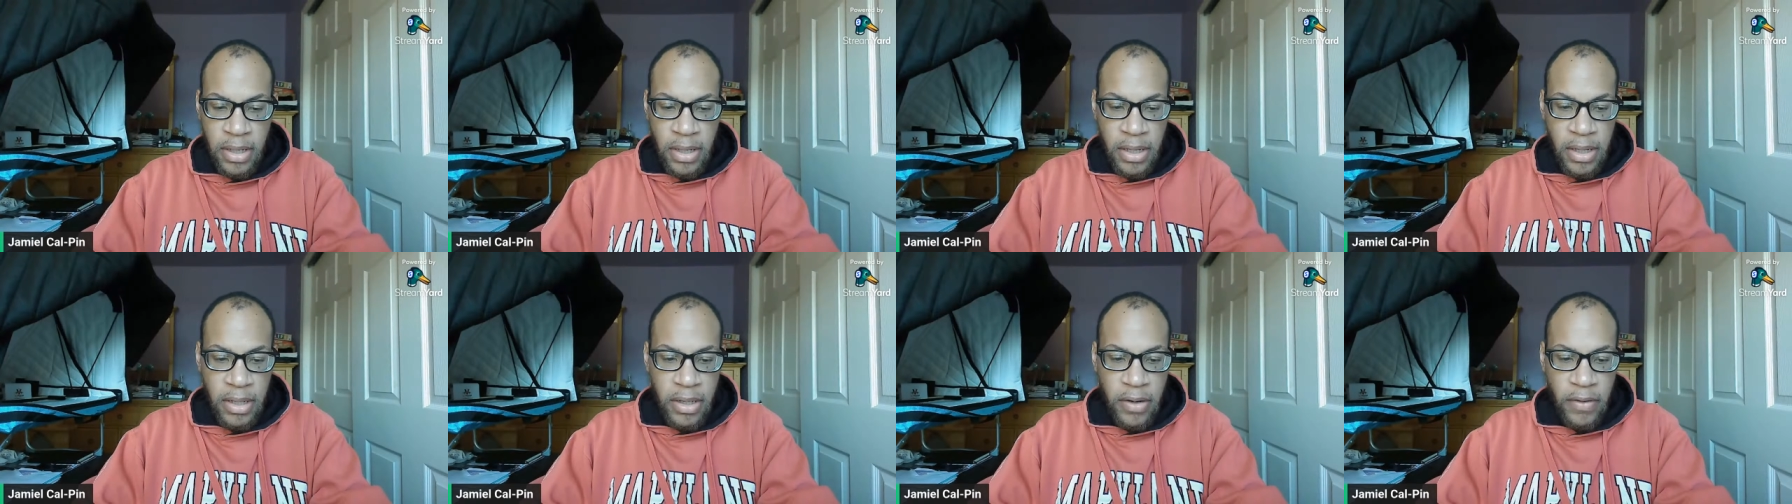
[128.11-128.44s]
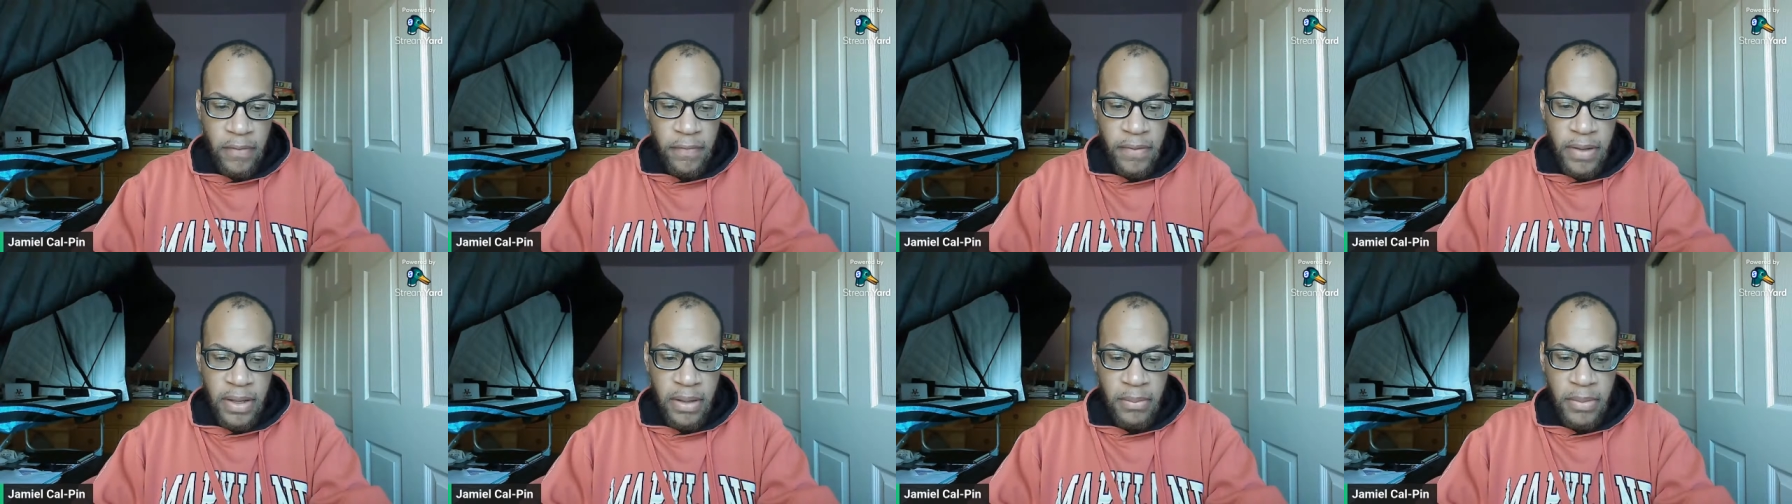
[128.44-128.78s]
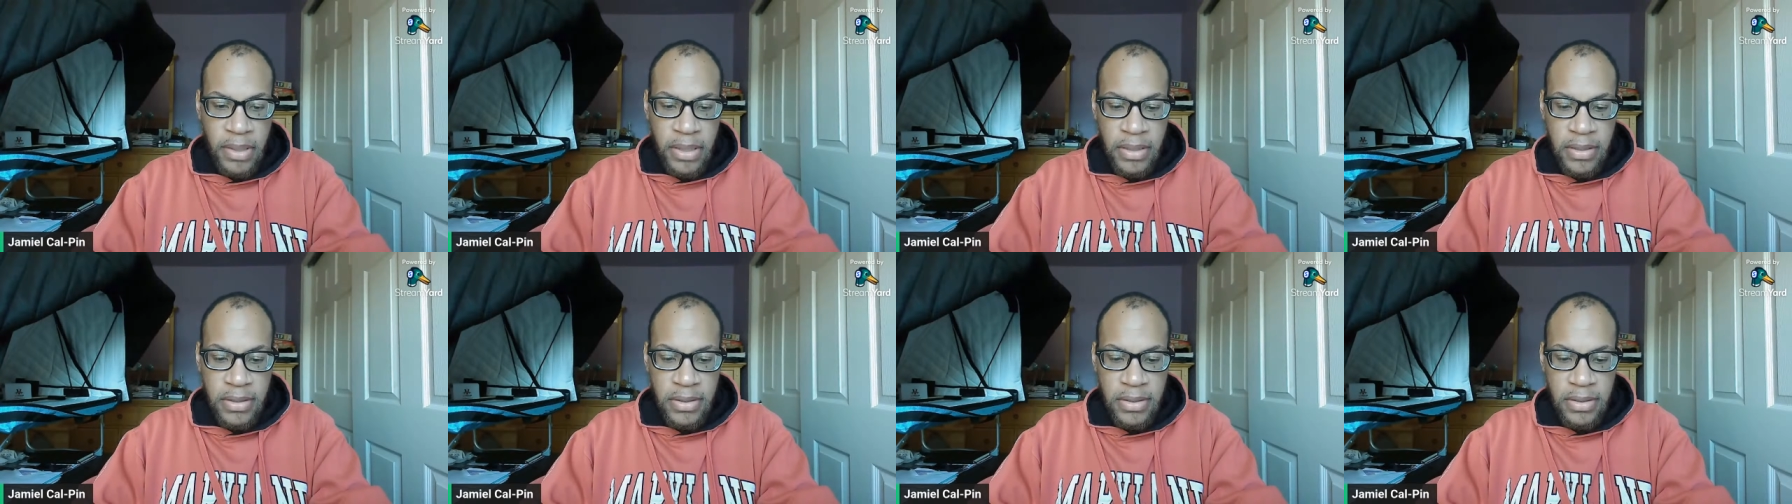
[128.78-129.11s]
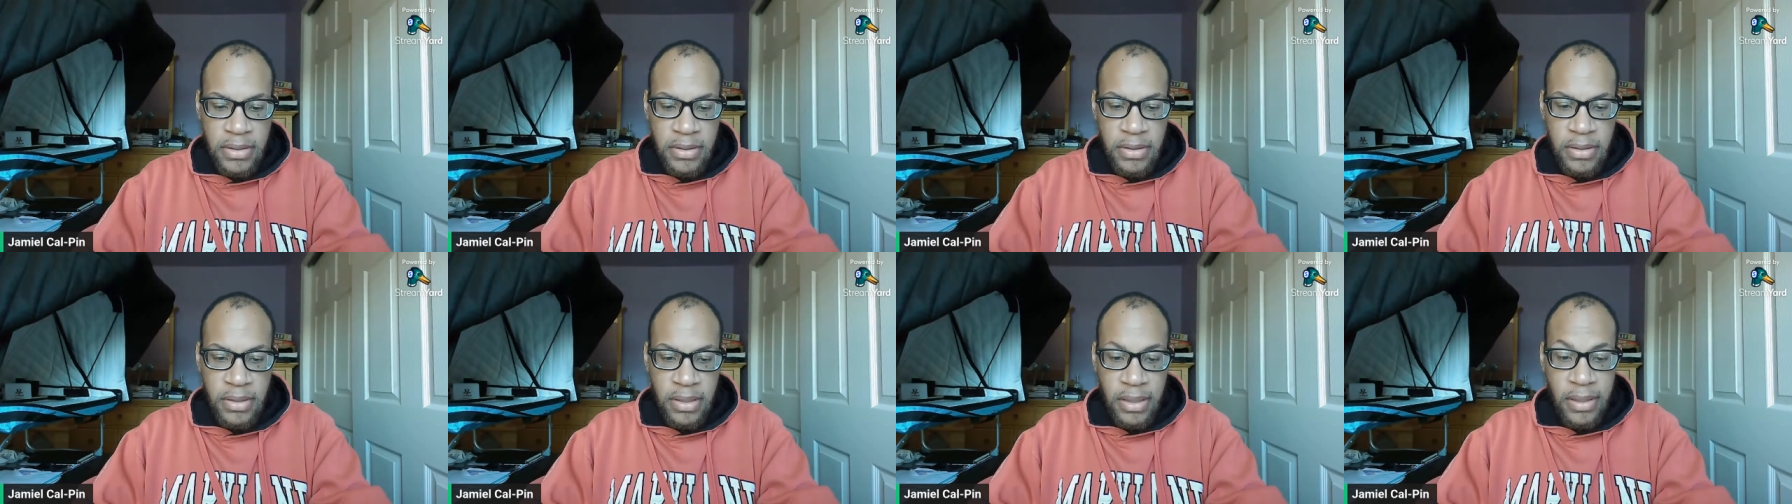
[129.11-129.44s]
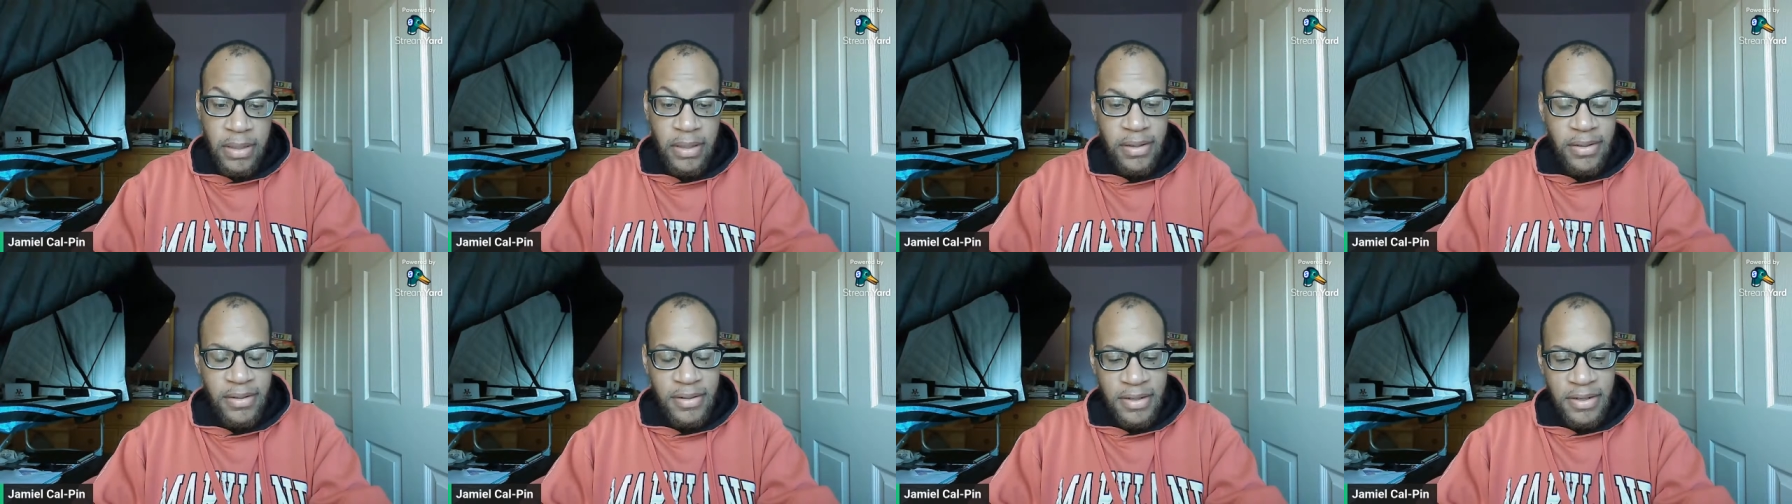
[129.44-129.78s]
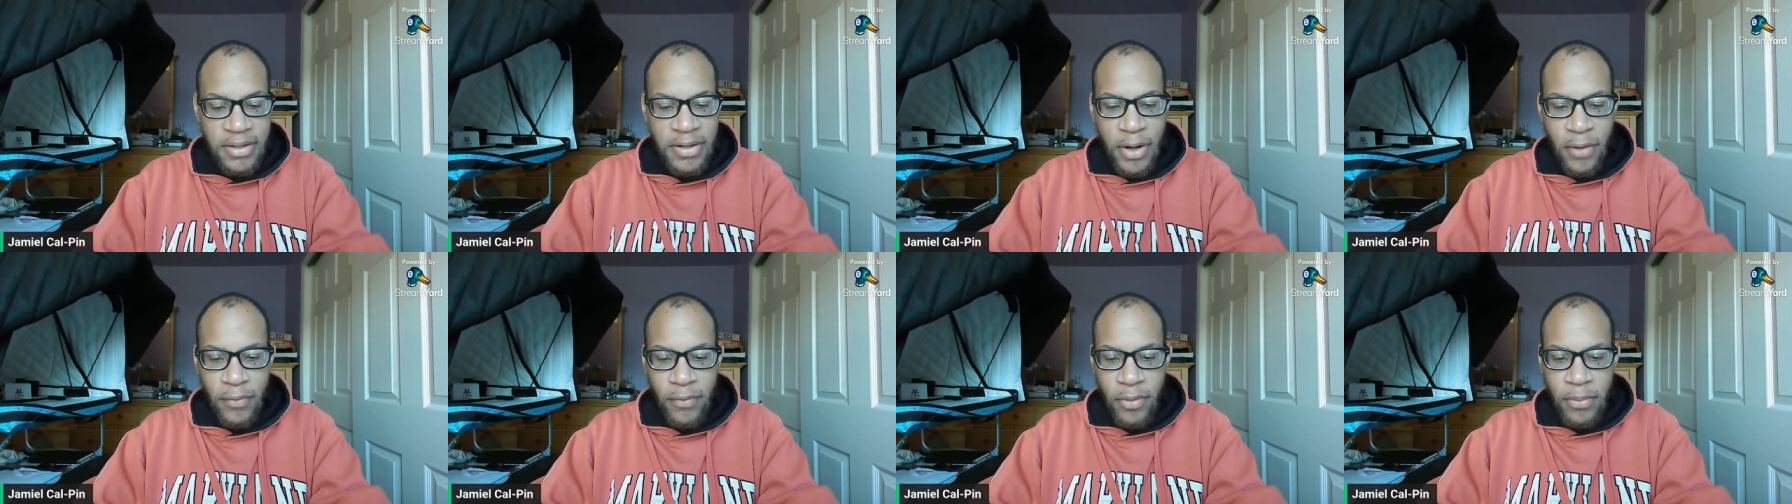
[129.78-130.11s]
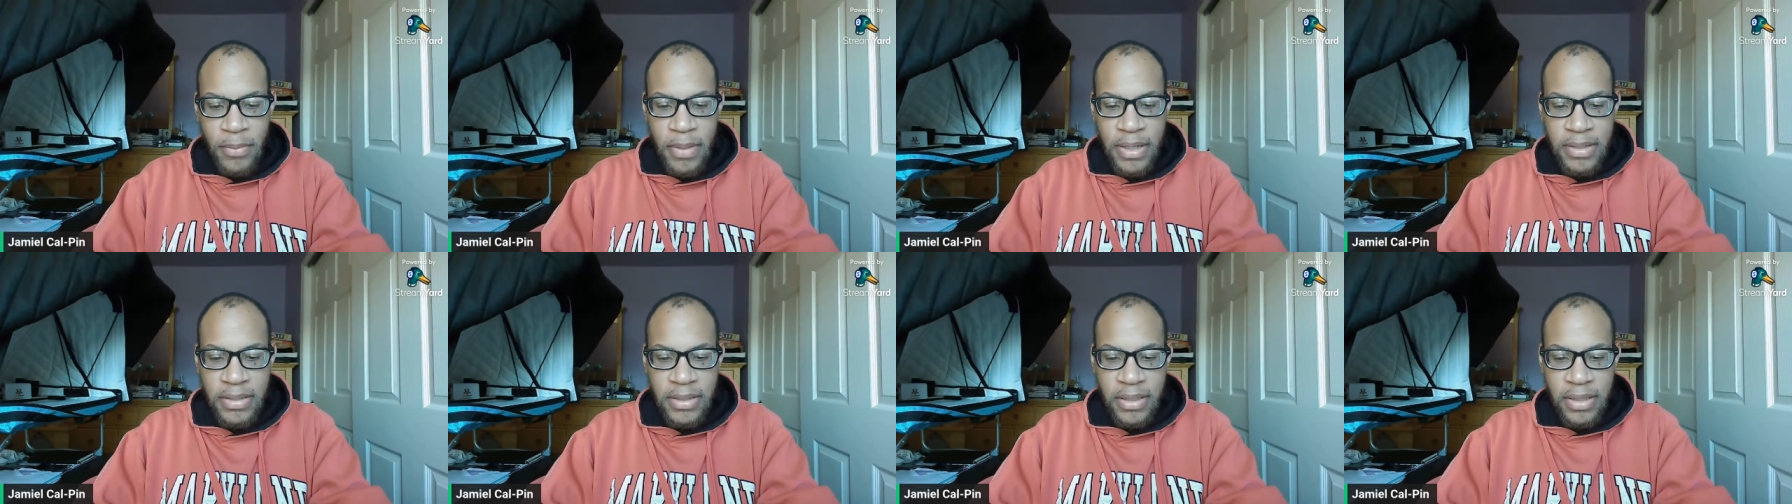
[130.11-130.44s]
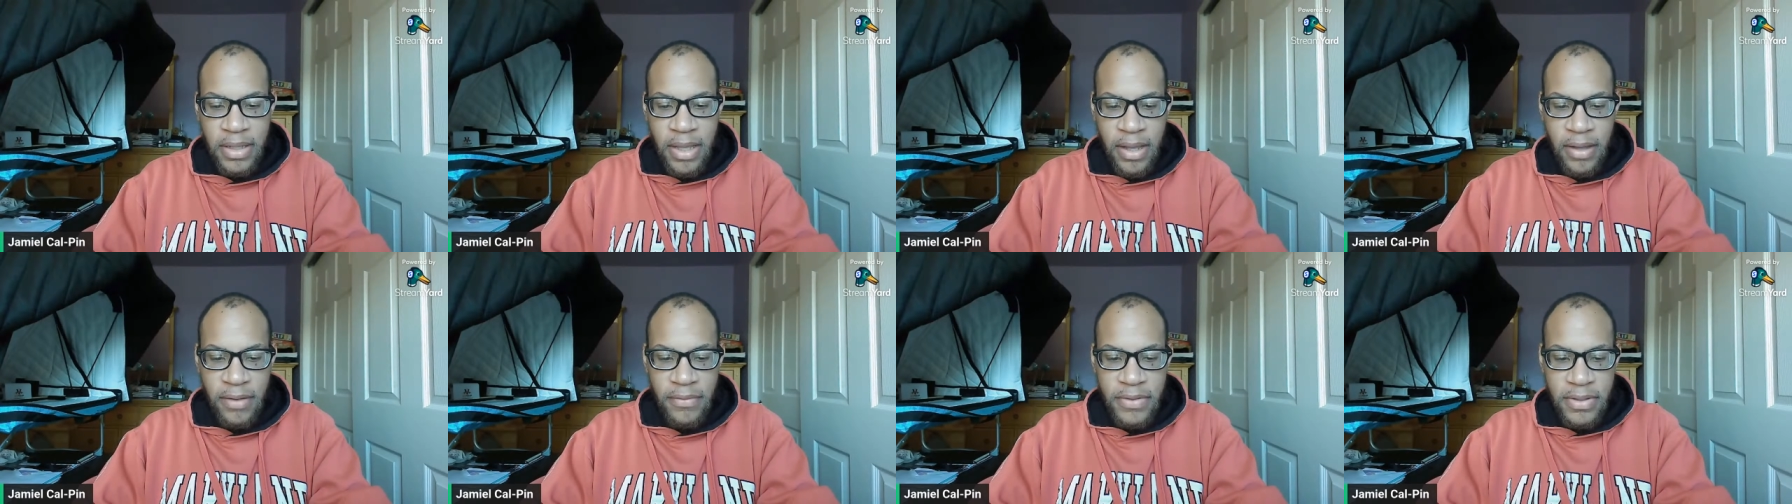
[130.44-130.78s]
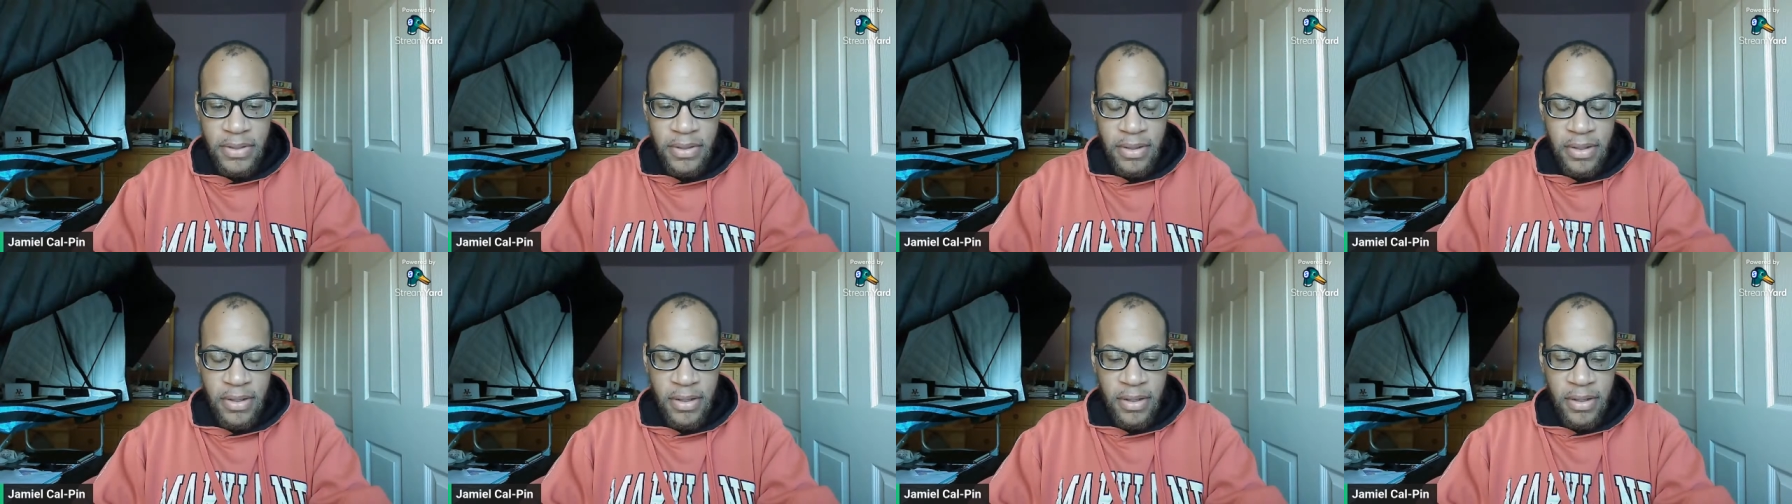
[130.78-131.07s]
in our families, and in our romantic lives,